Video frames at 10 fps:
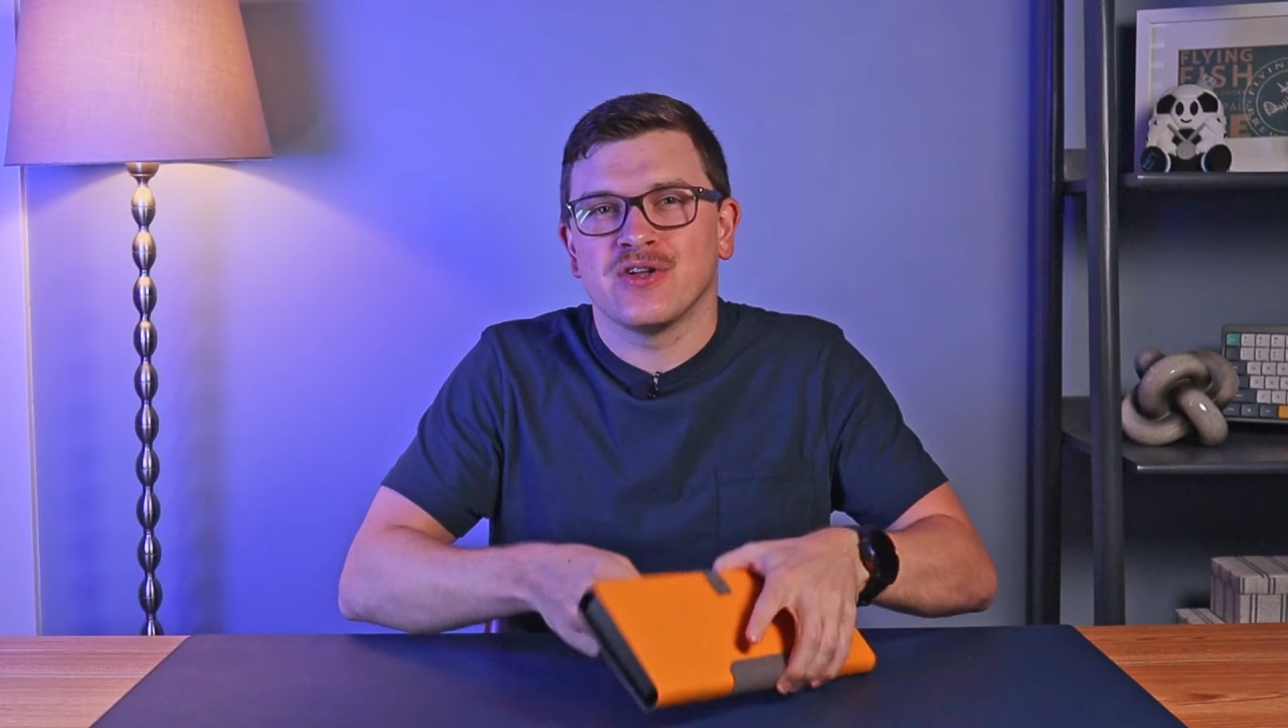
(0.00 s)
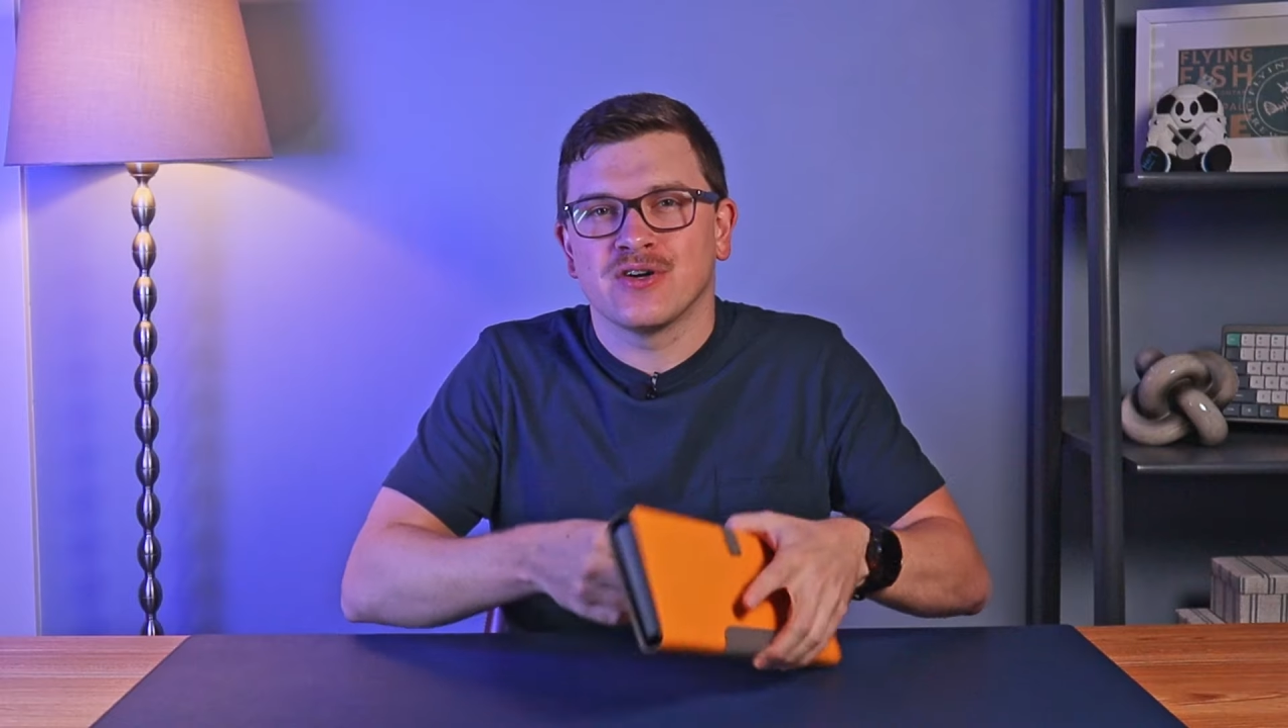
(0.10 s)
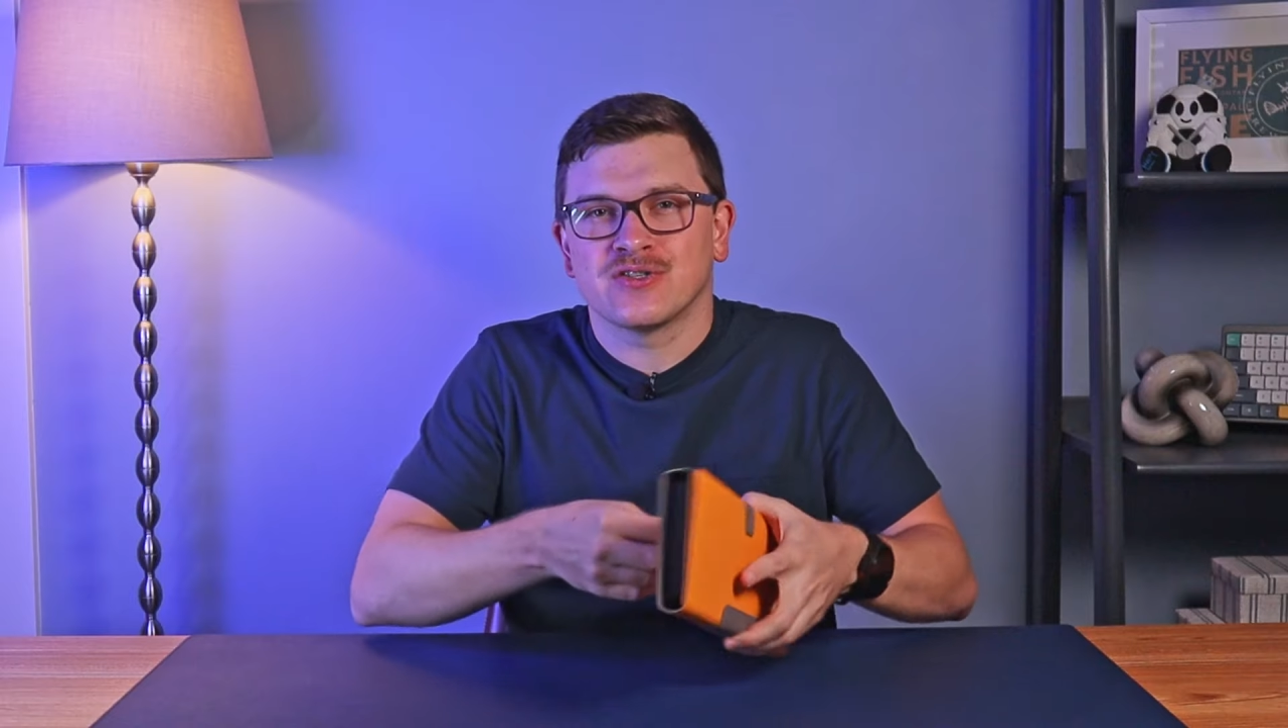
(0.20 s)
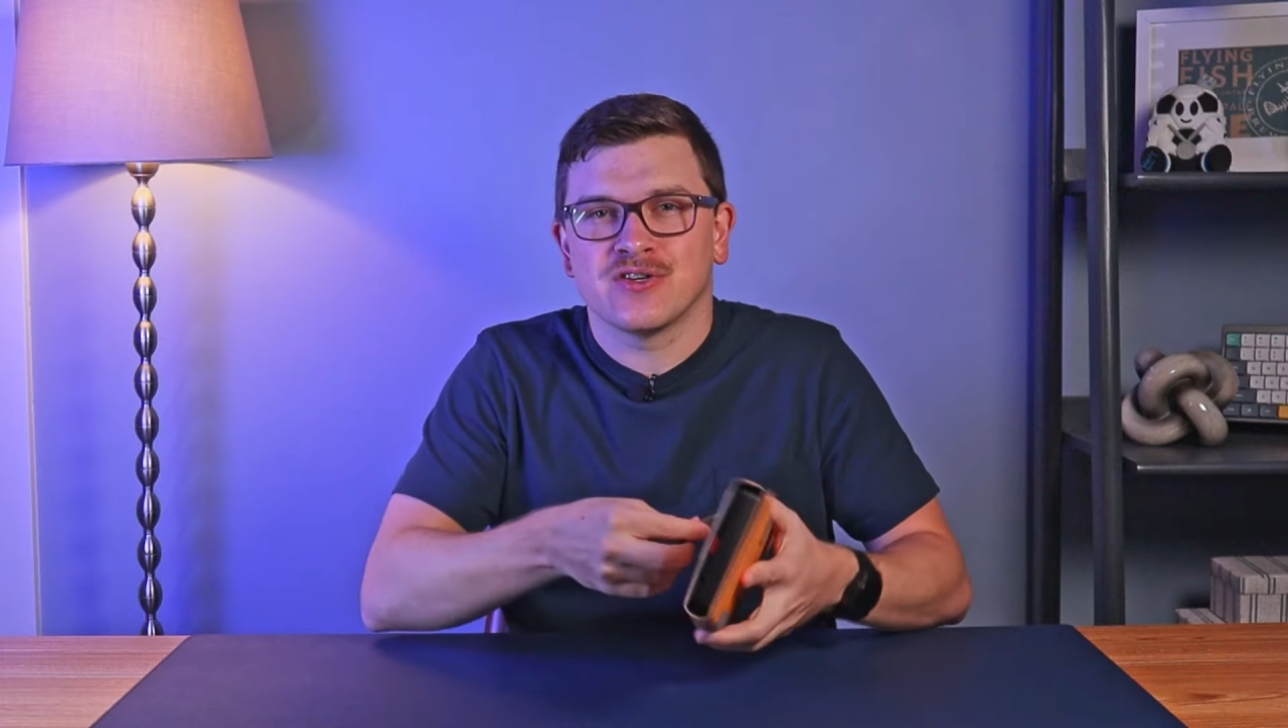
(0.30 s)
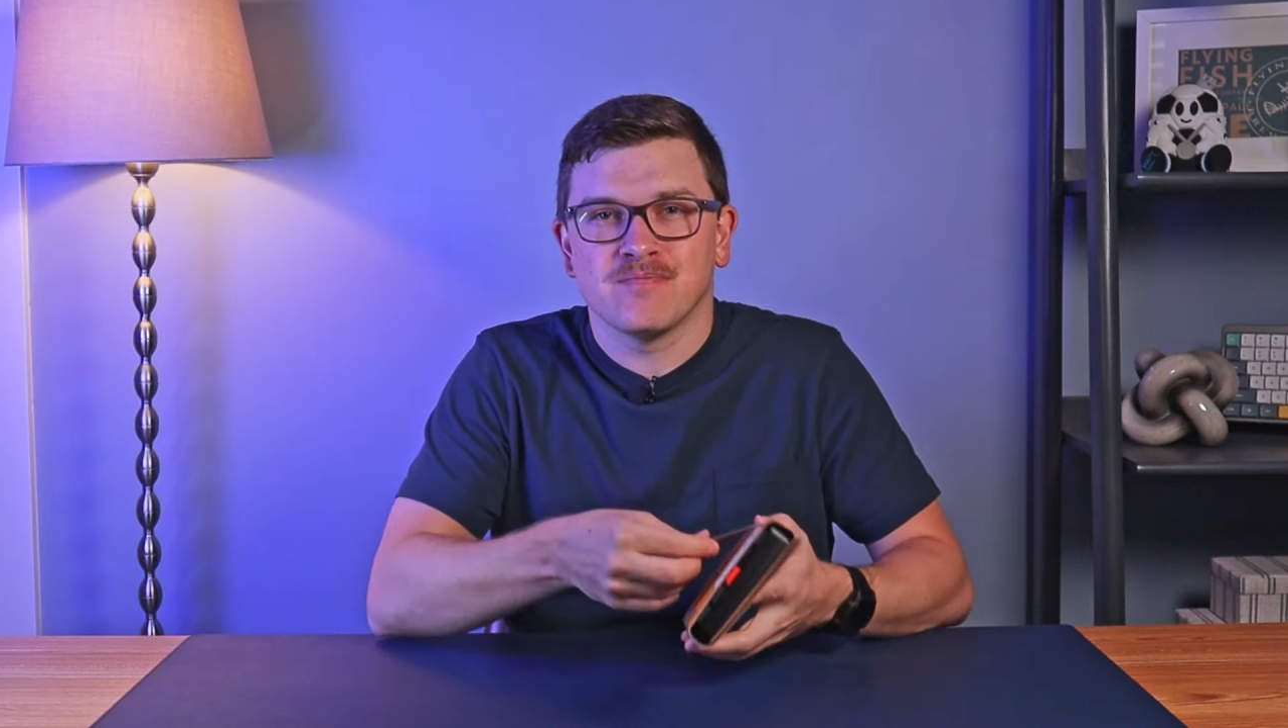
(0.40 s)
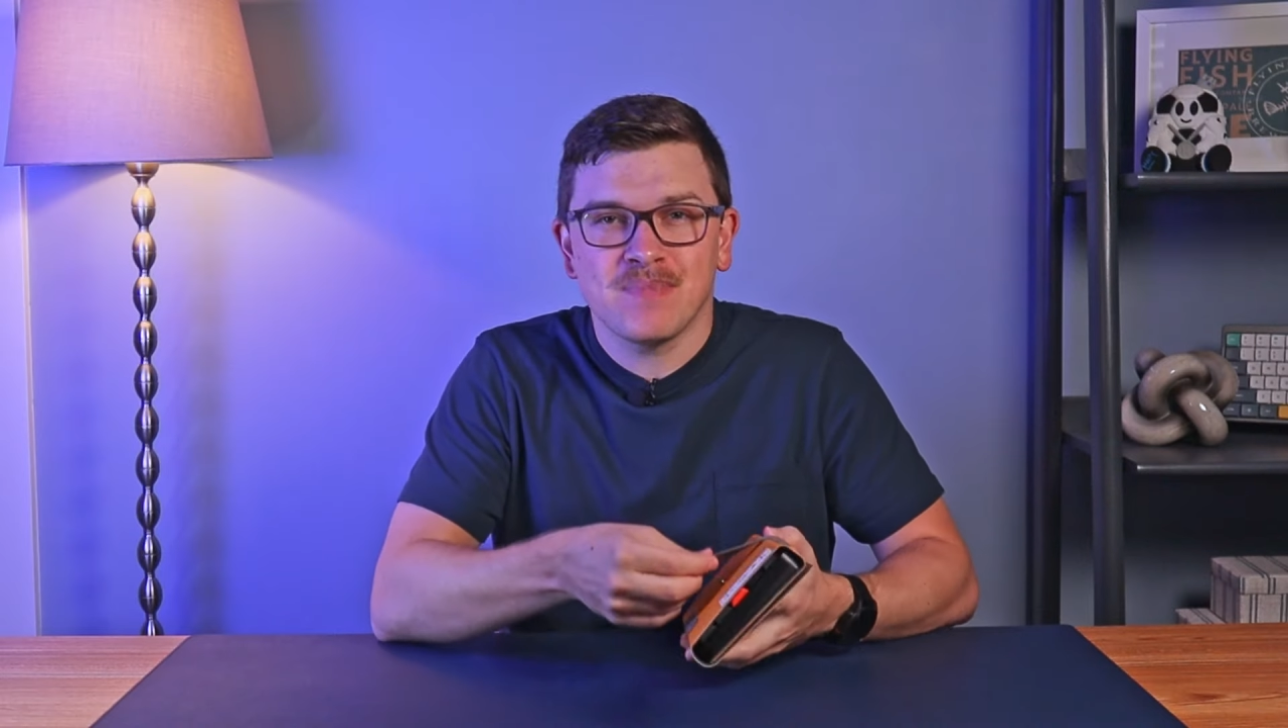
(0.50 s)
long-term